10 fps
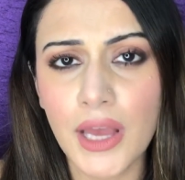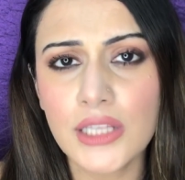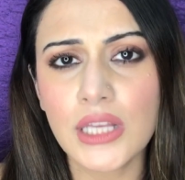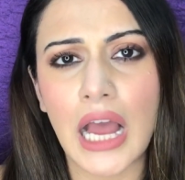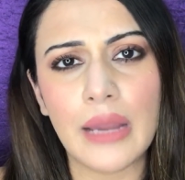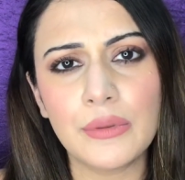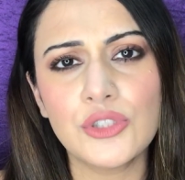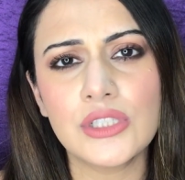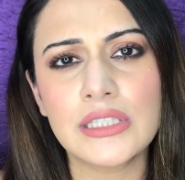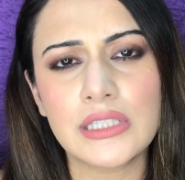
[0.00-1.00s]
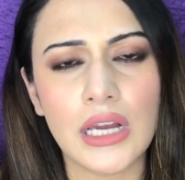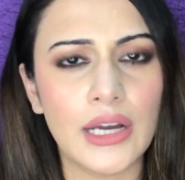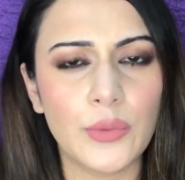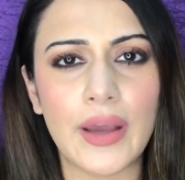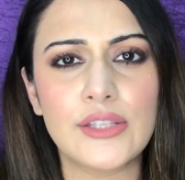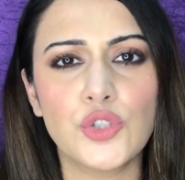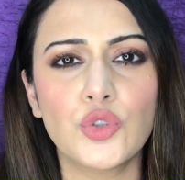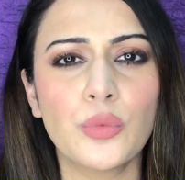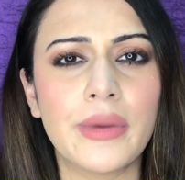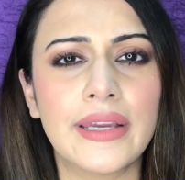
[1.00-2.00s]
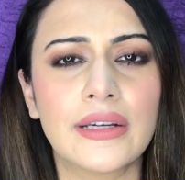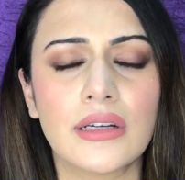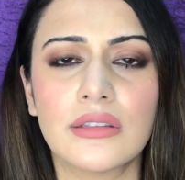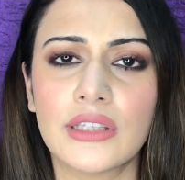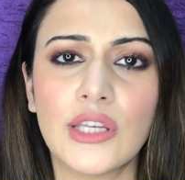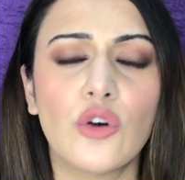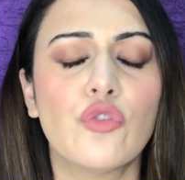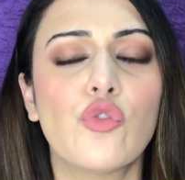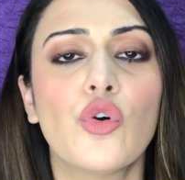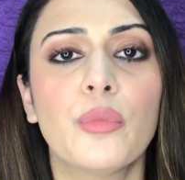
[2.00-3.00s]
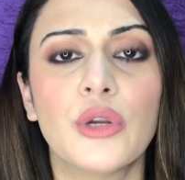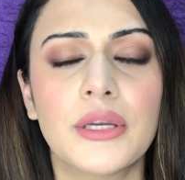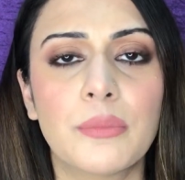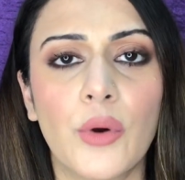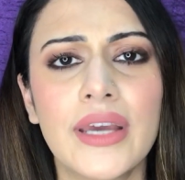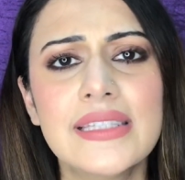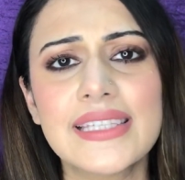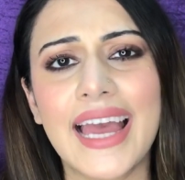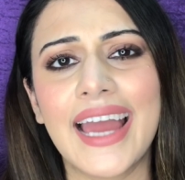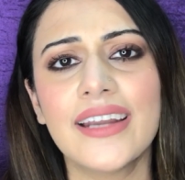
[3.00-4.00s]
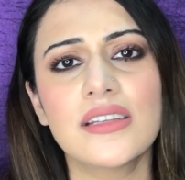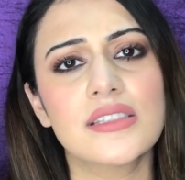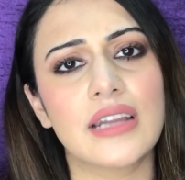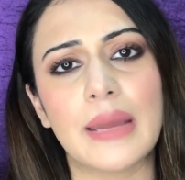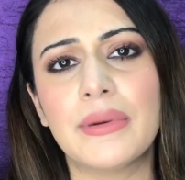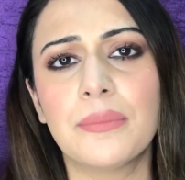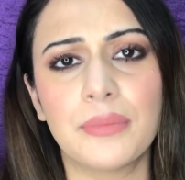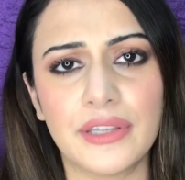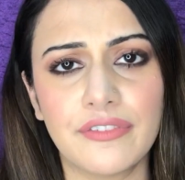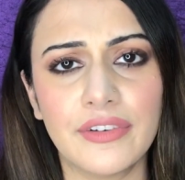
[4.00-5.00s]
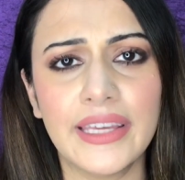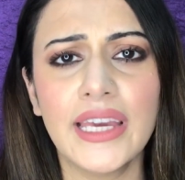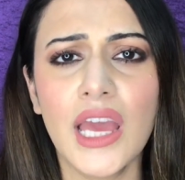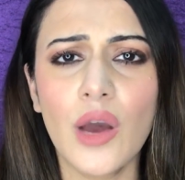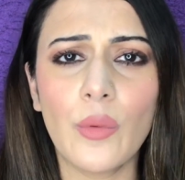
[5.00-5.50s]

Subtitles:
So I would just advise you to make 3 or 4 bullet points and describe it briefly.